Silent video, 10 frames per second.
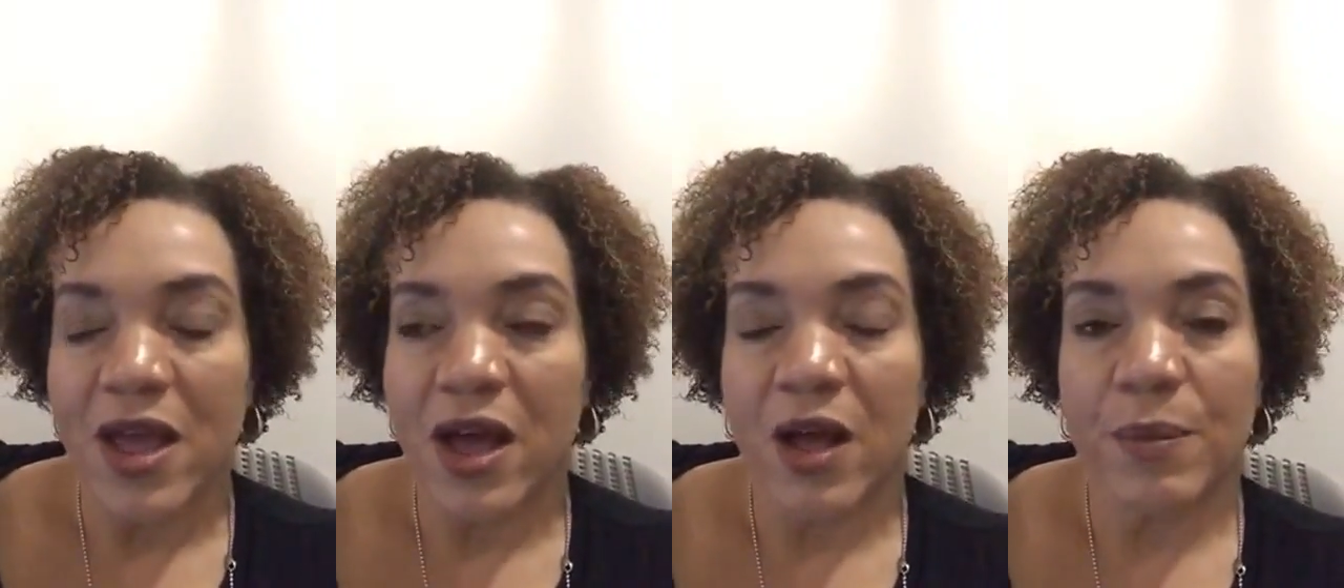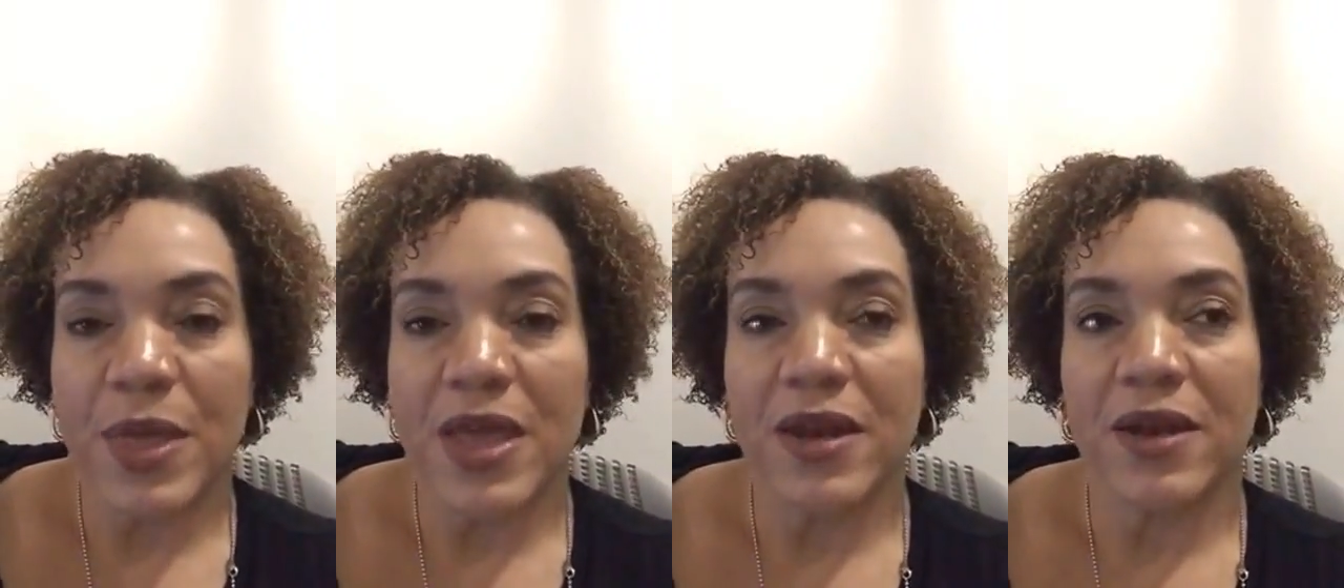
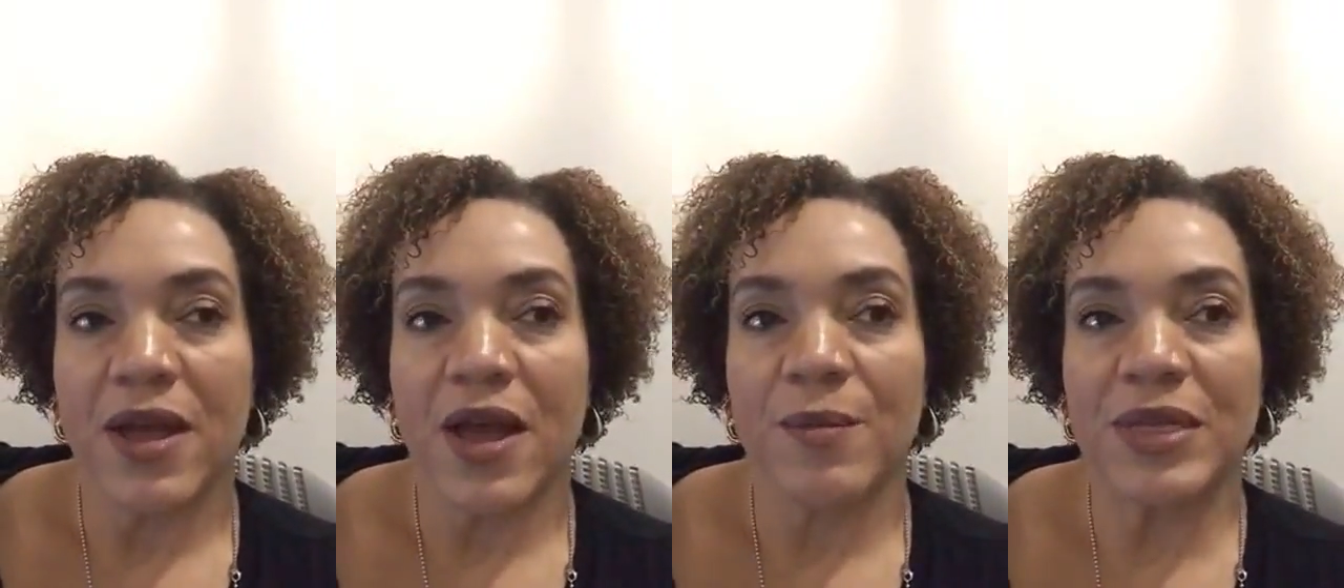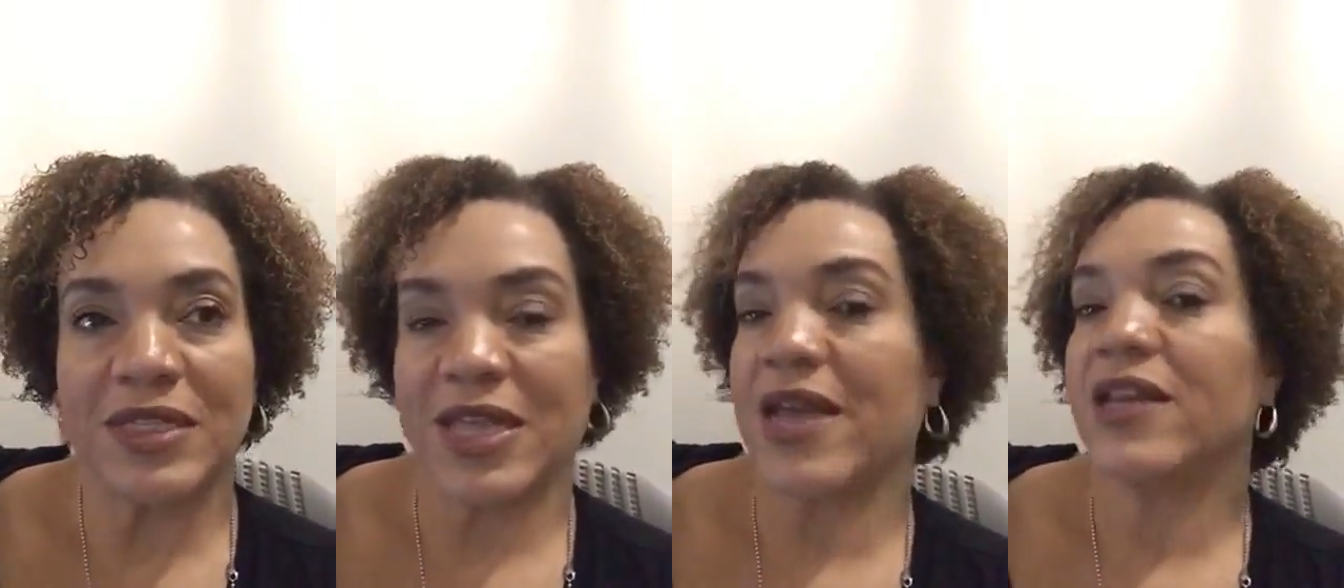and I'm
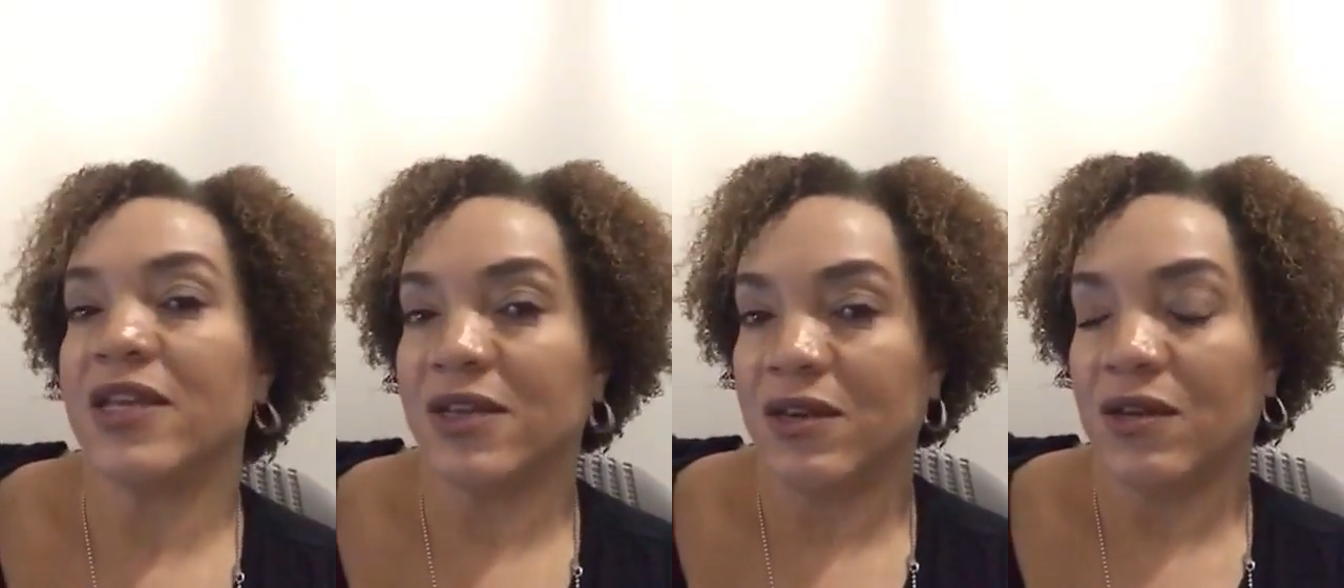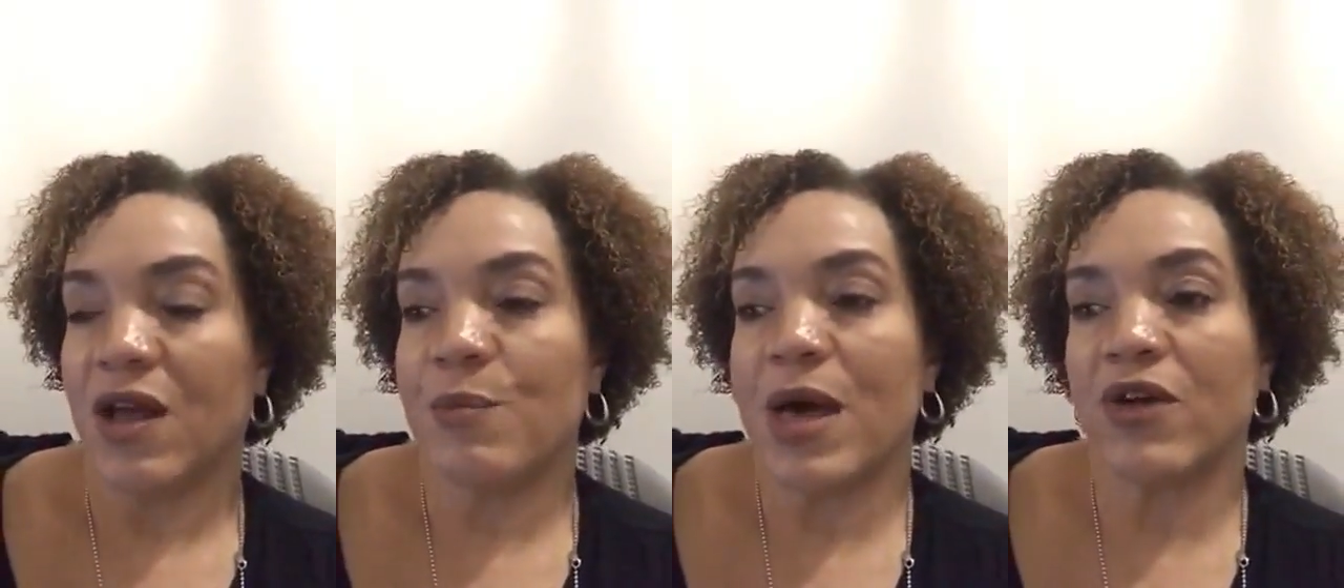excited
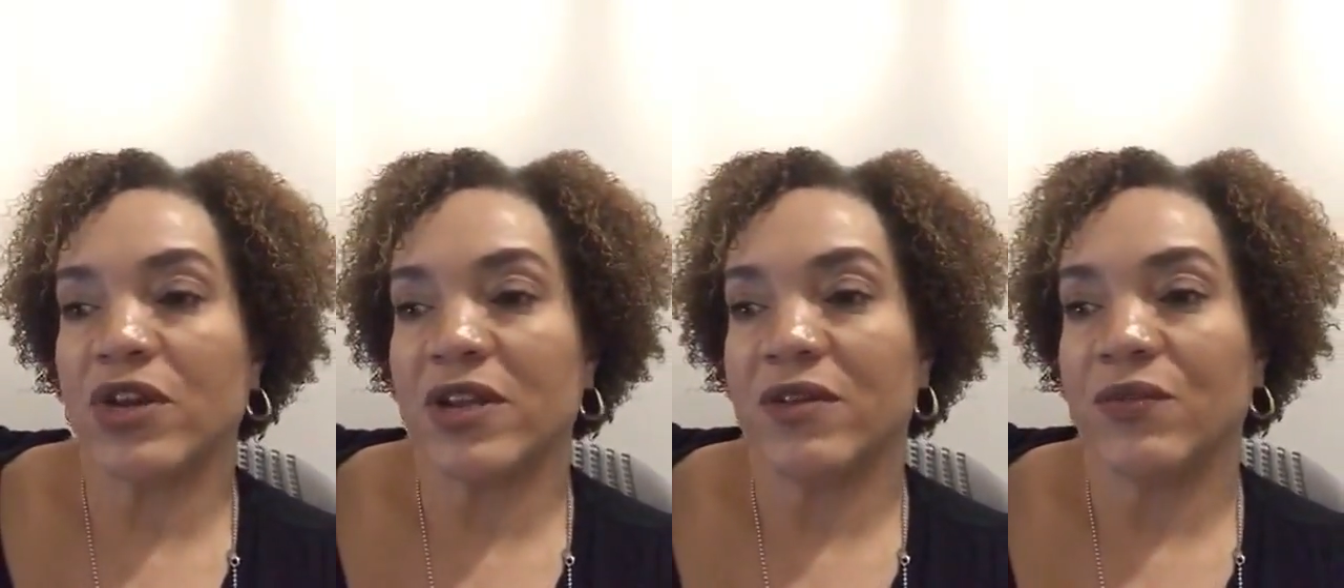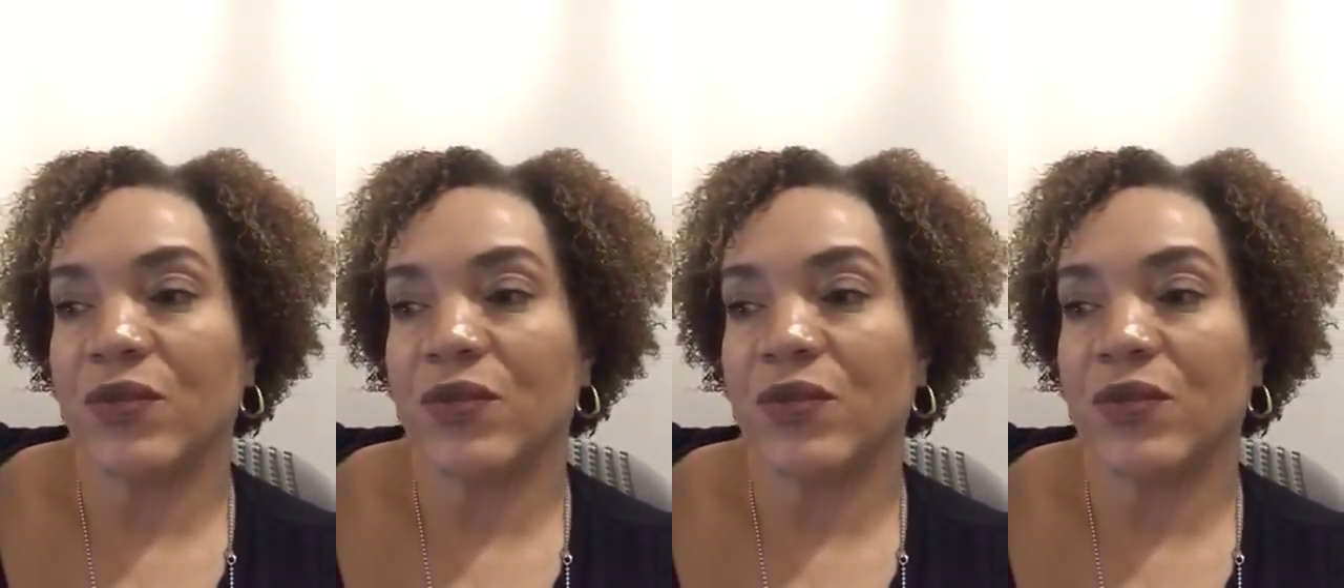about it.